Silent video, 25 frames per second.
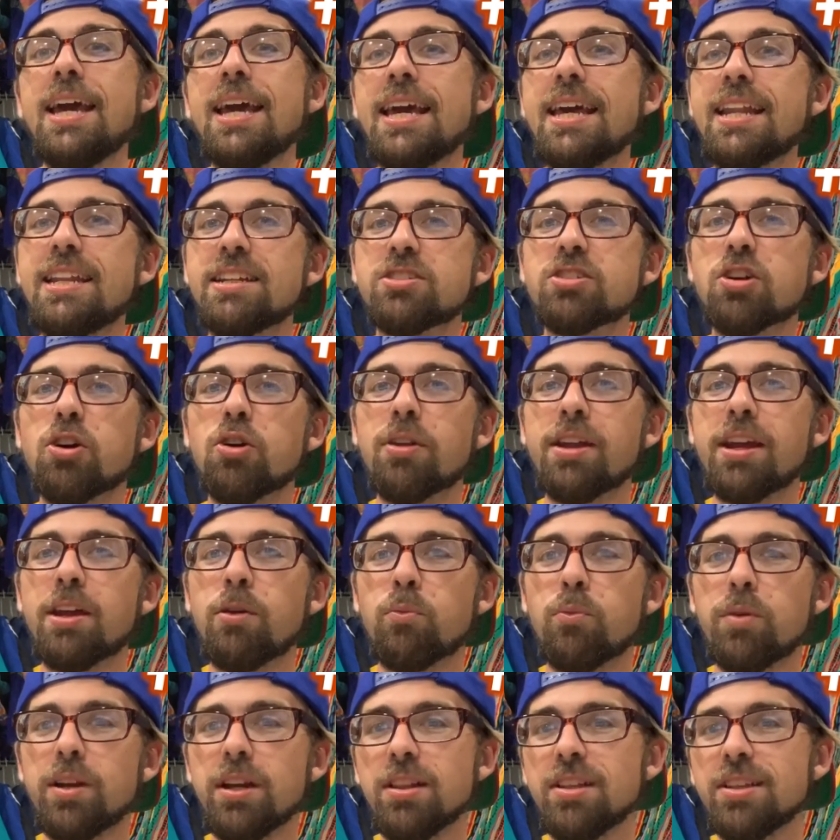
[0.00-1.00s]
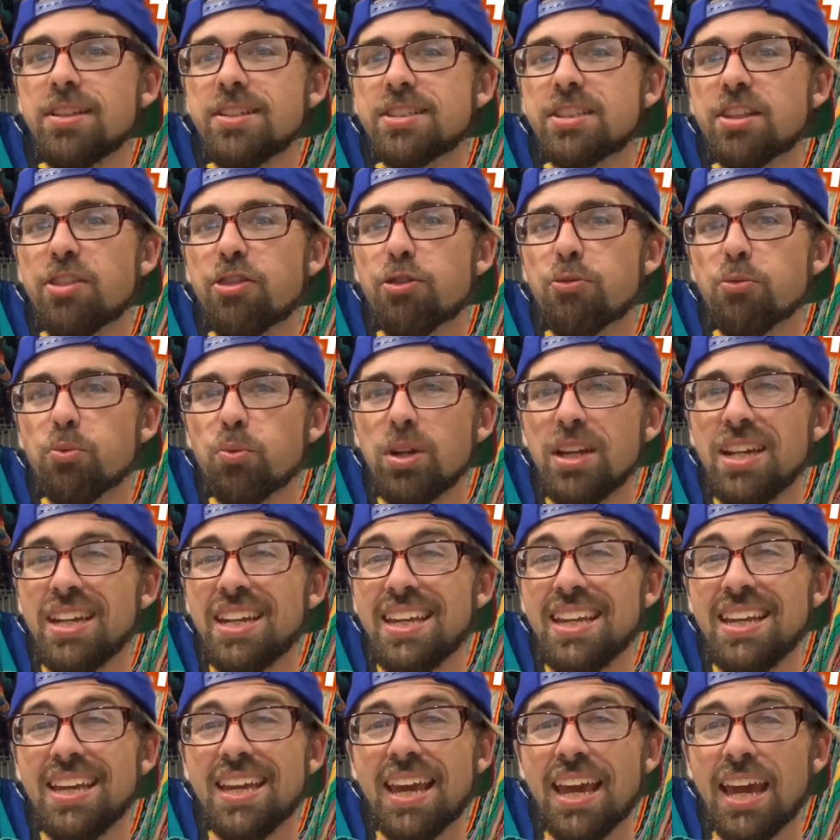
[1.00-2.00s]
It is called a Realist
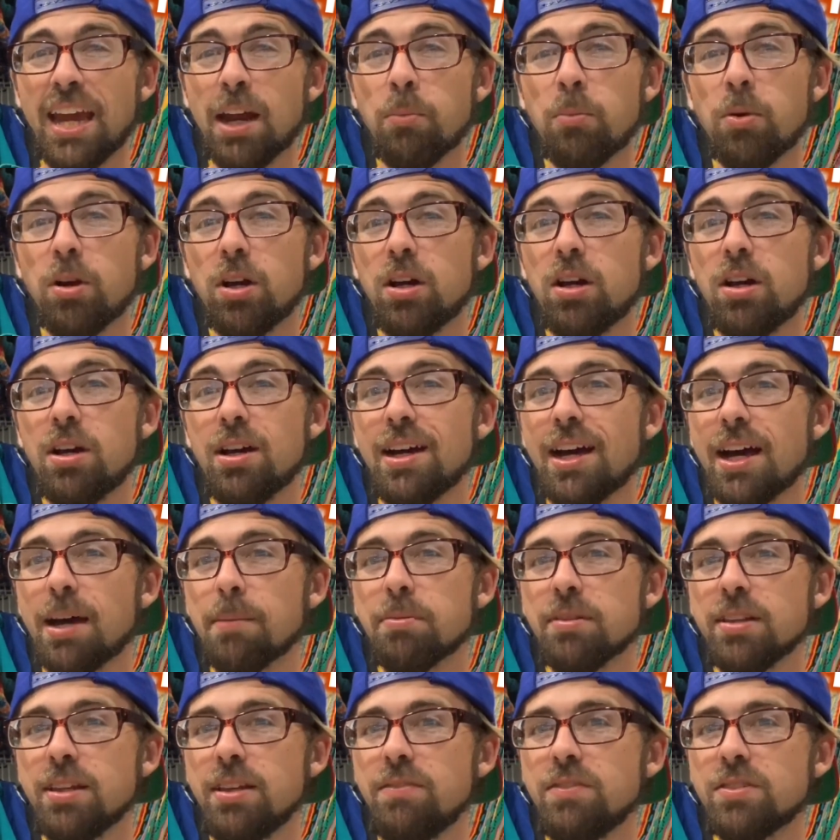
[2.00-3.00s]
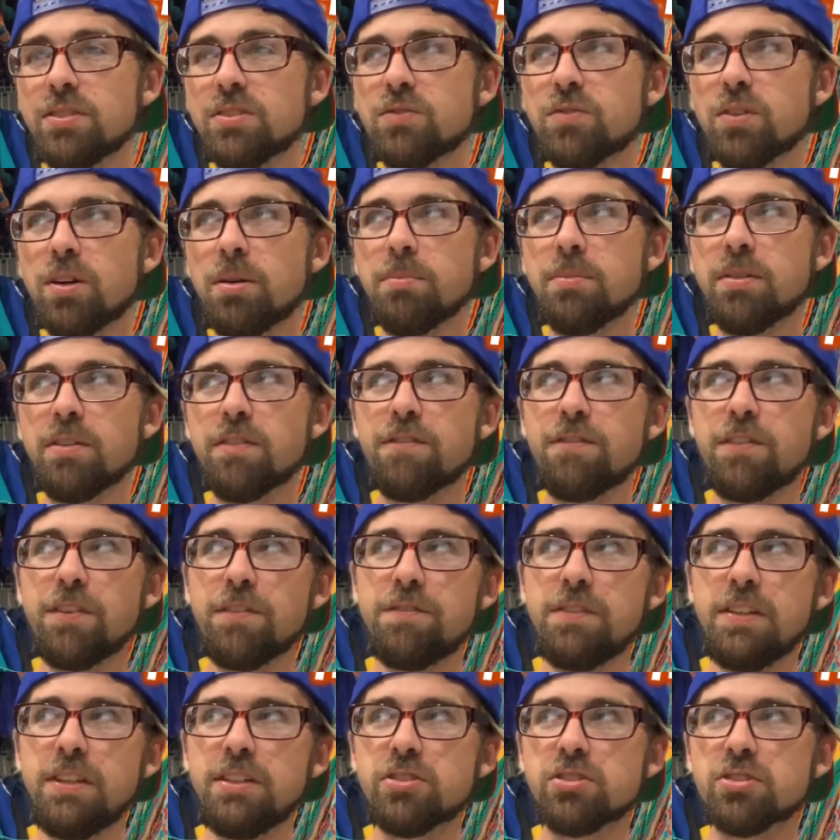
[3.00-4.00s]
3D camera. I believe it's from the
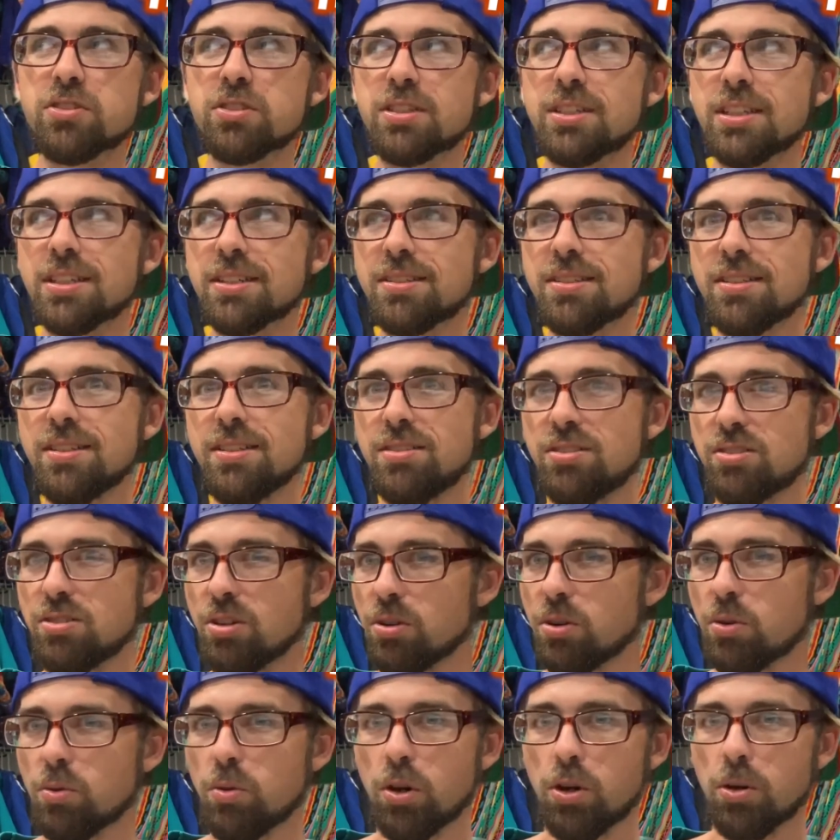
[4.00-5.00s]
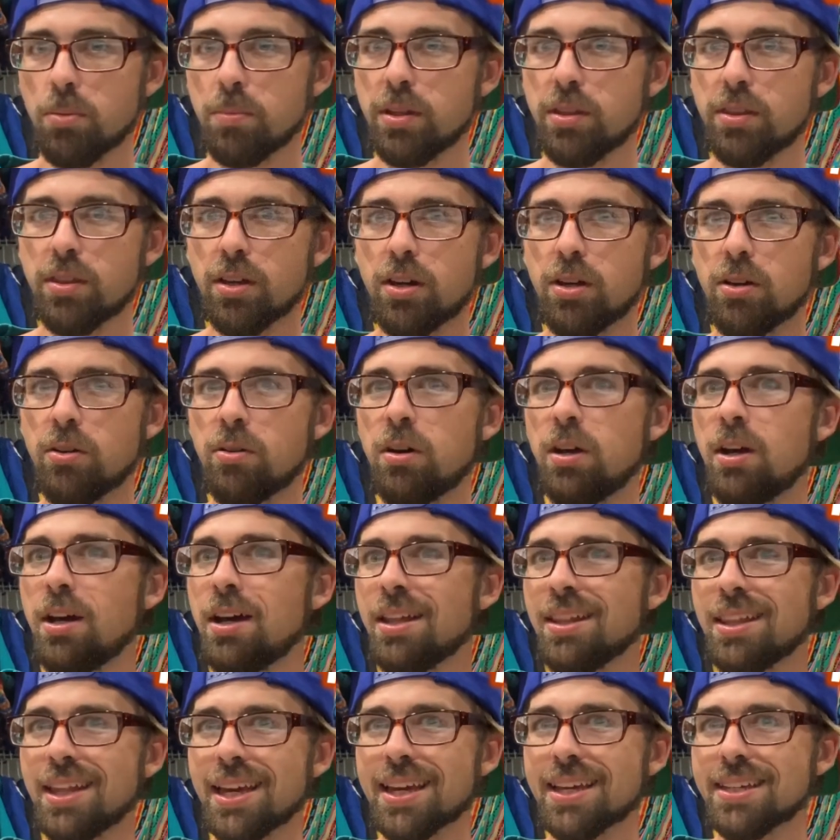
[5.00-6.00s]
50s or 60s. Don't quote me though.
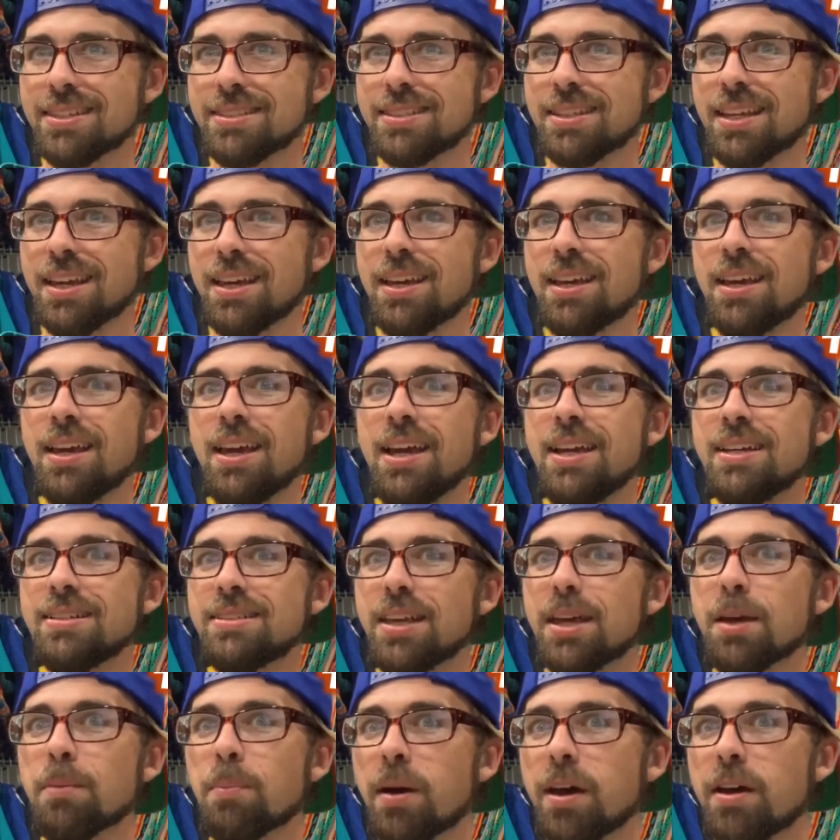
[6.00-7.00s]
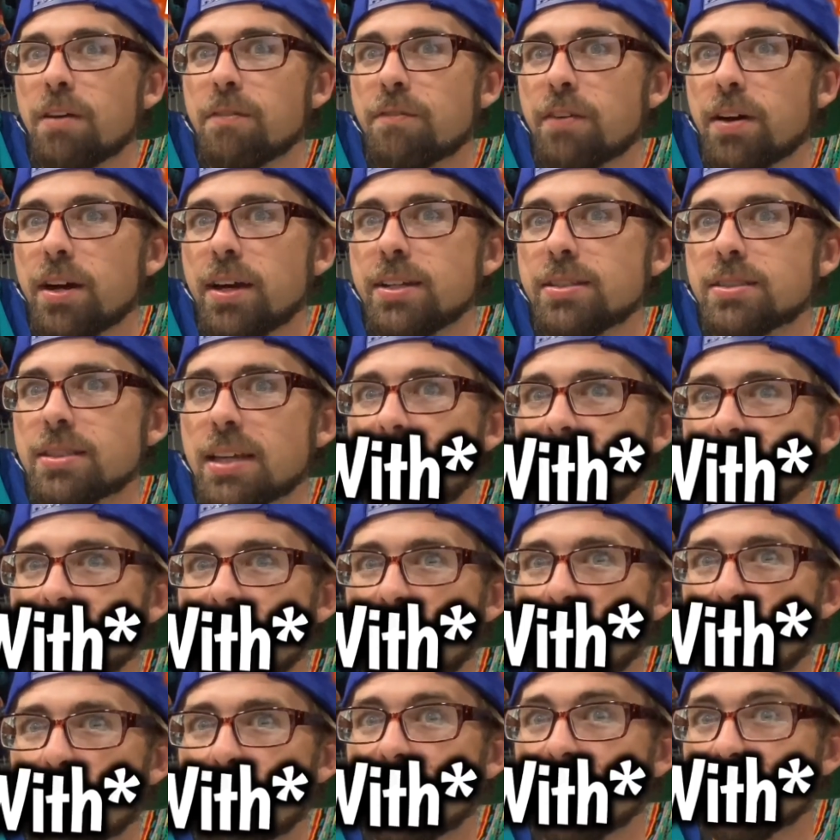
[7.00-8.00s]
Like I say, take my advice as
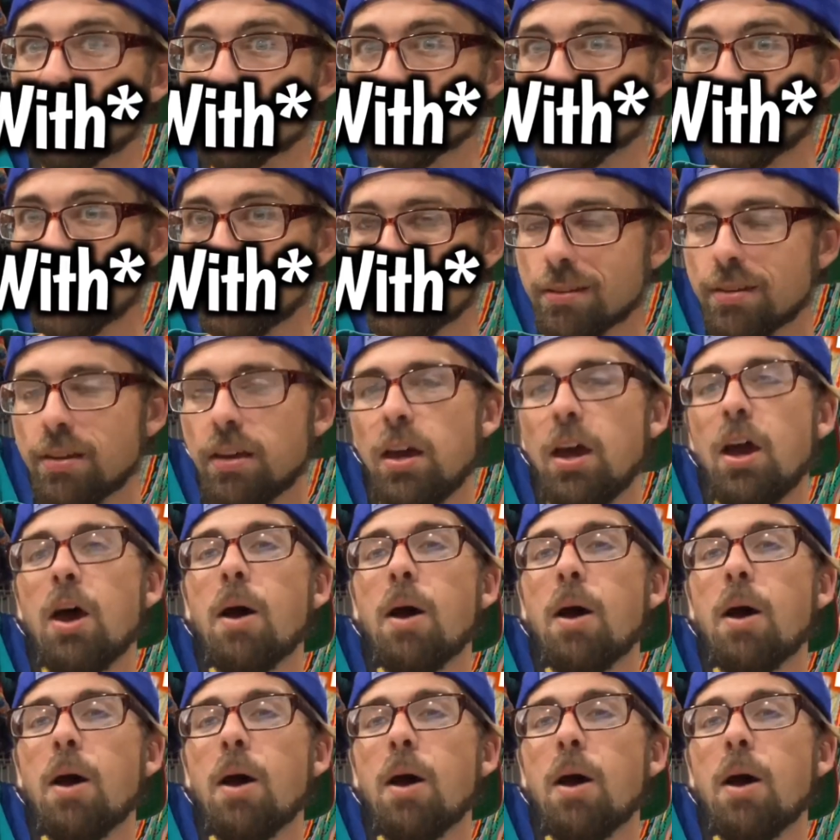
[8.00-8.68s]
a grain of salt.